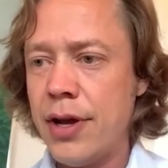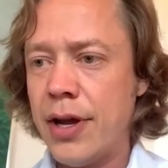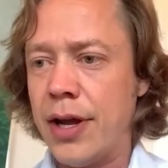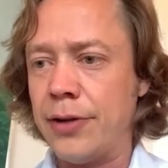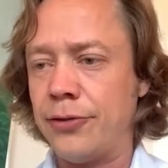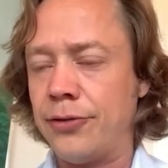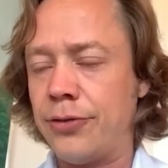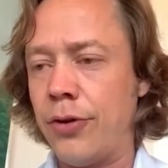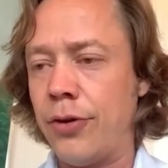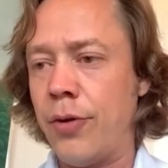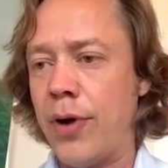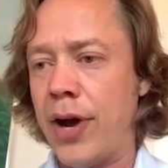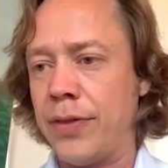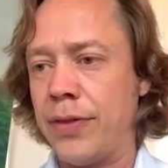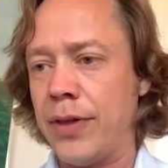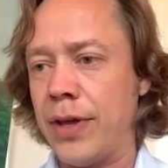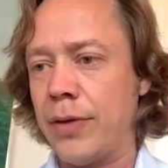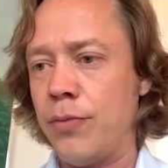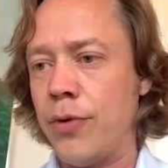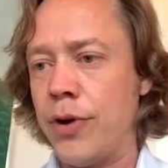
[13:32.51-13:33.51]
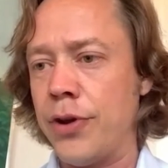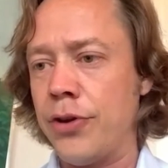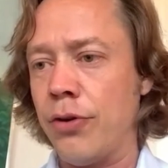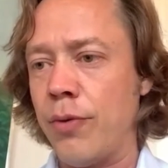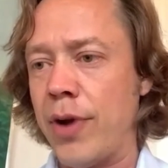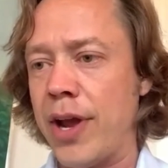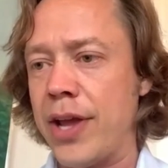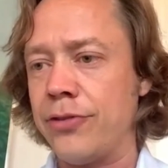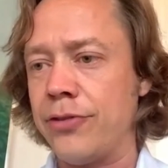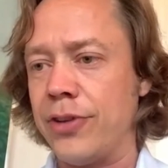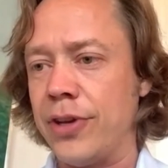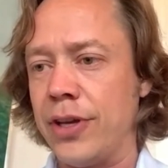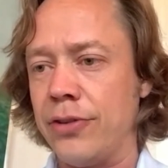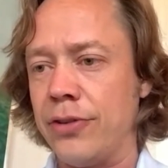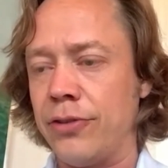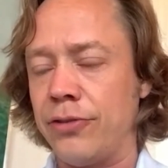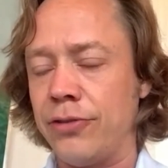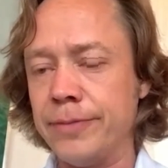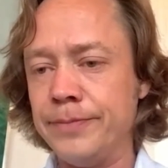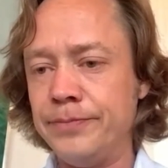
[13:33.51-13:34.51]
And so I think what you're raising
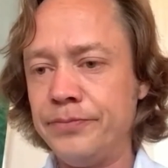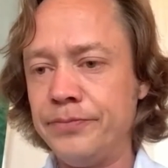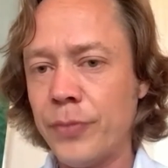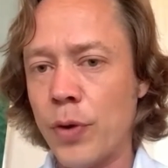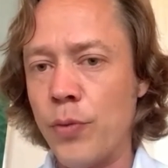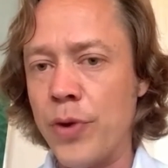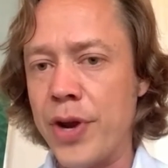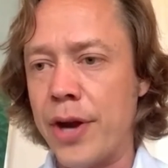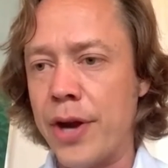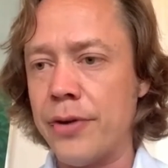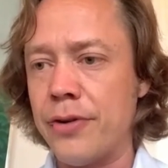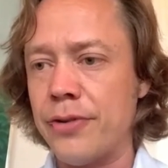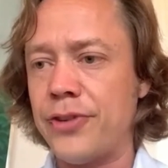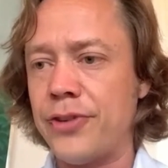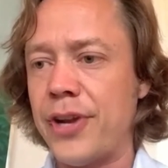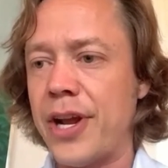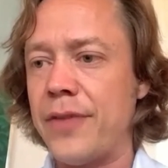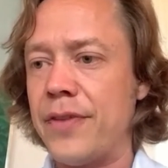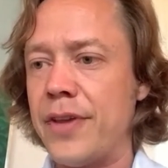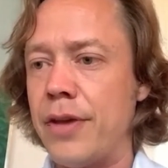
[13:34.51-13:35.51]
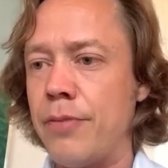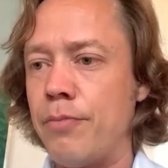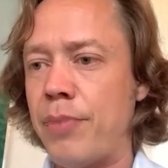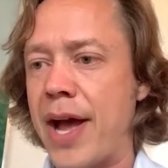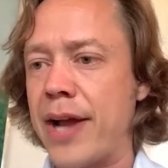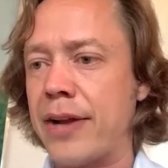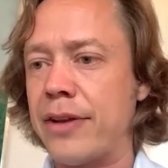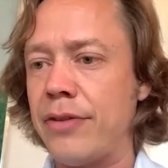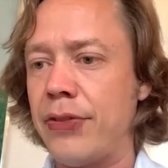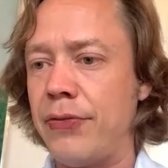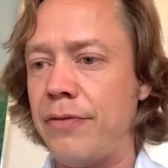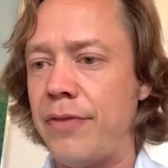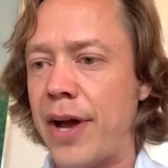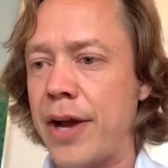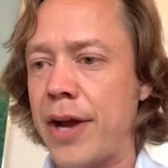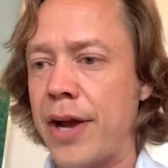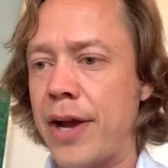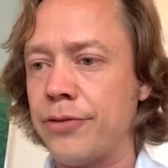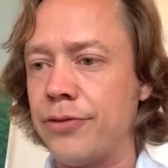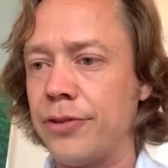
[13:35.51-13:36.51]
is, we understand the impact of the
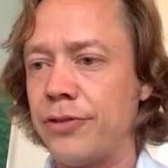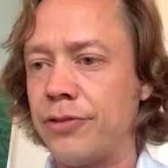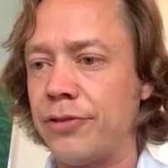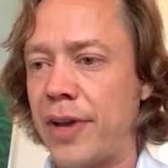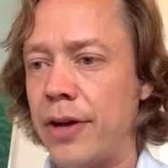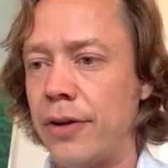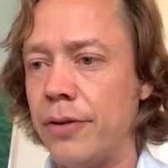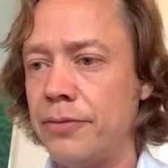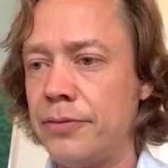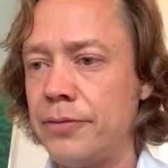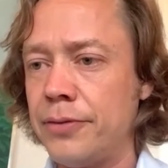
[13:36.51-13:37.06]
virus itself,